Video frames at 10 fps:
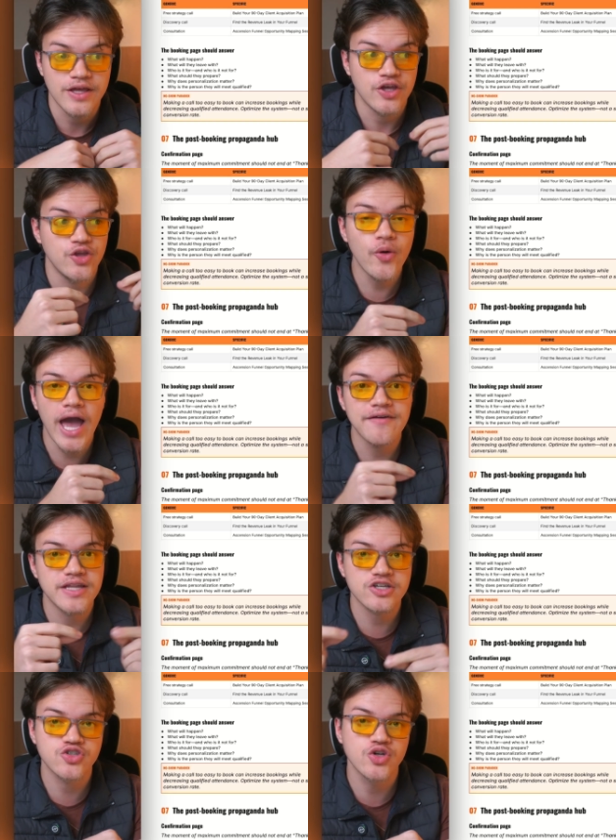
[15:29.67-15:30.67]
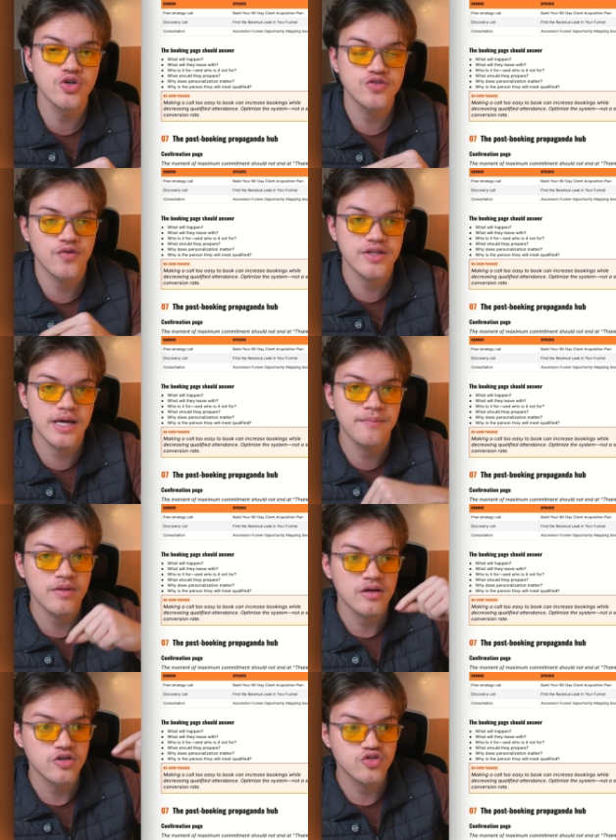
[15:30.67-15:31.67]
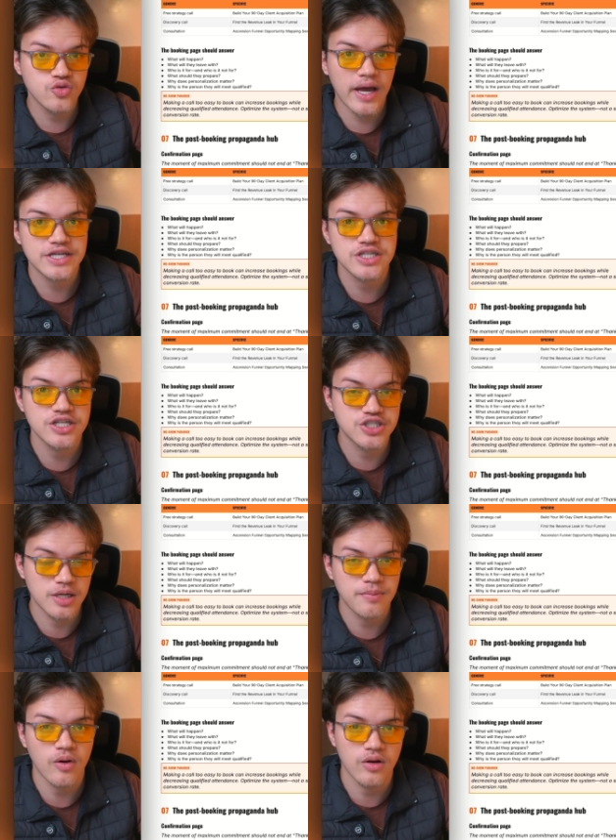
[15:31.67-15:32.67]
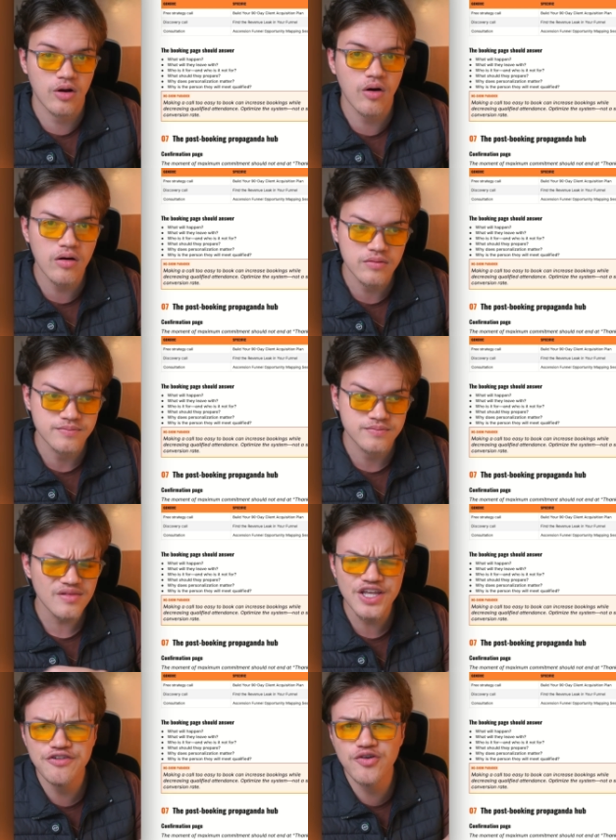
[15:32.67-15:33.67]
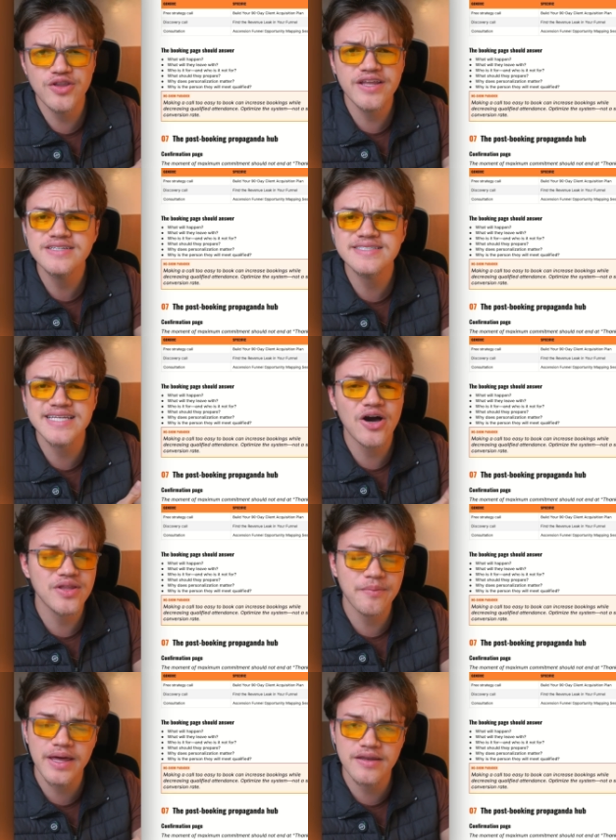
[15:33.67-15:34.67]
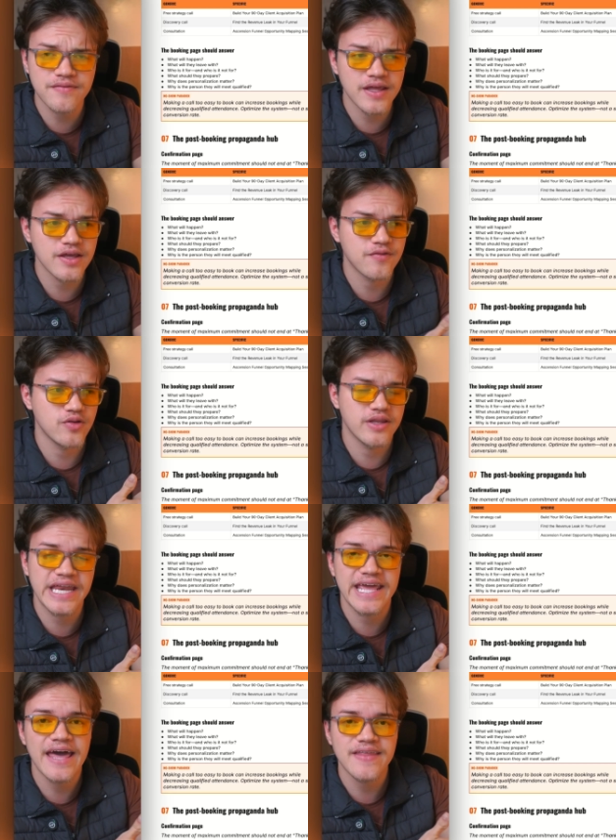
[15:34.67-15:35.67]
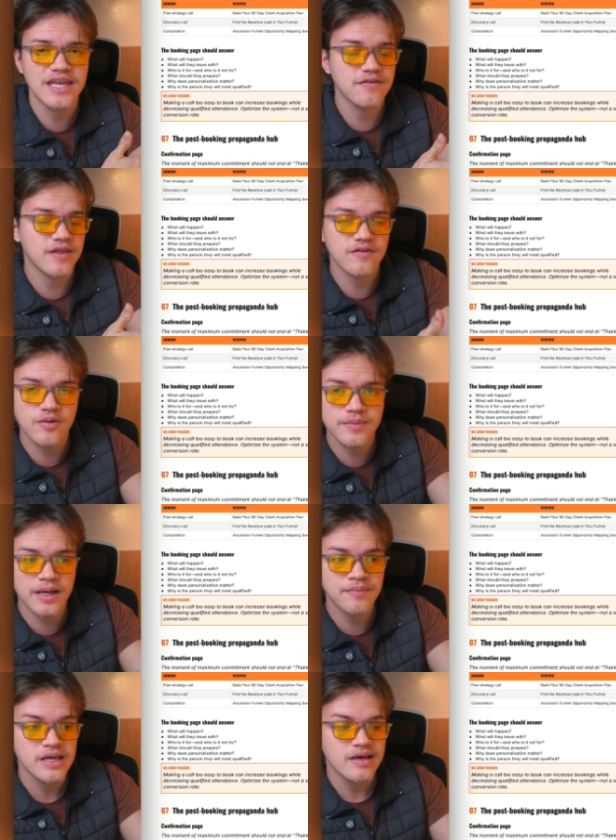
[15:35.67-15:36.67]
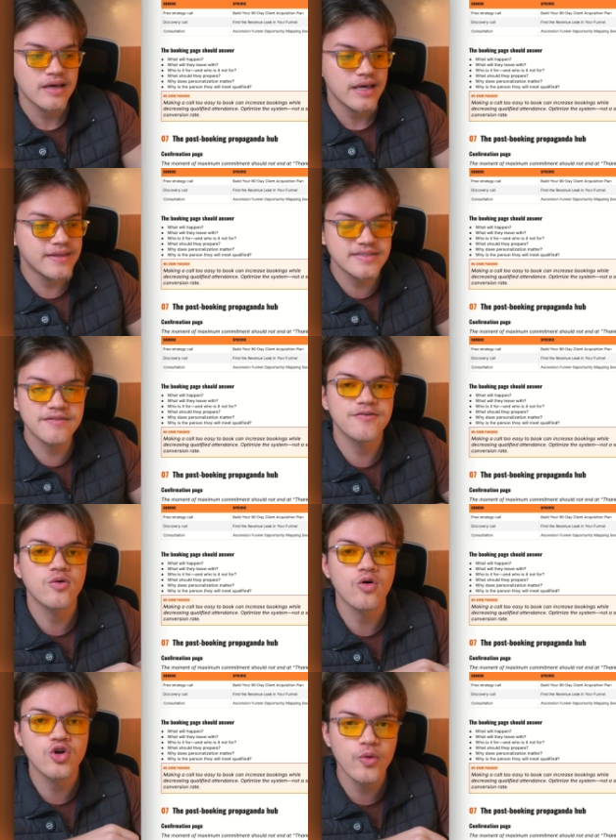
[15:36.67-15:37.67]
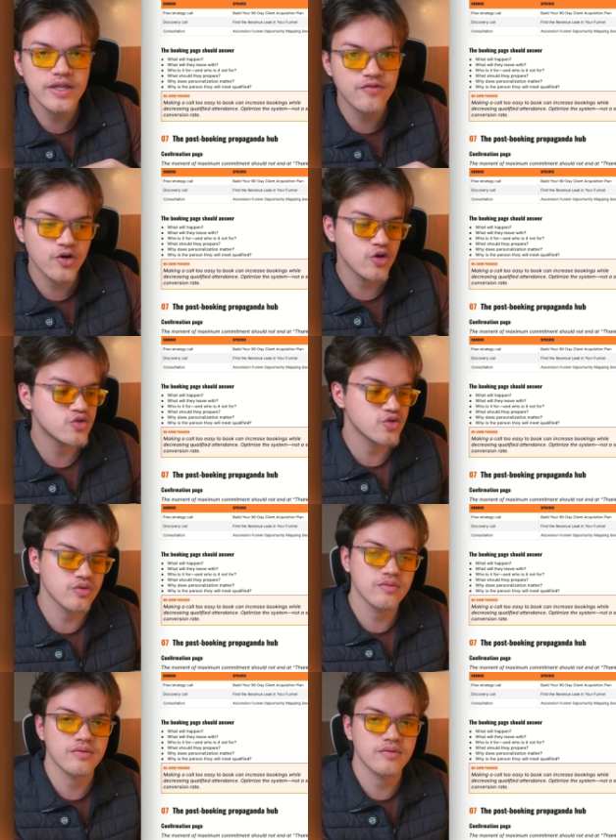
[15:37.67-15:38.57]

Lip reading: You have an excuse for them to actually jump on a call. If you didn't sell them anything, if you didn't get anything from them, it doesn't feel congruent for you to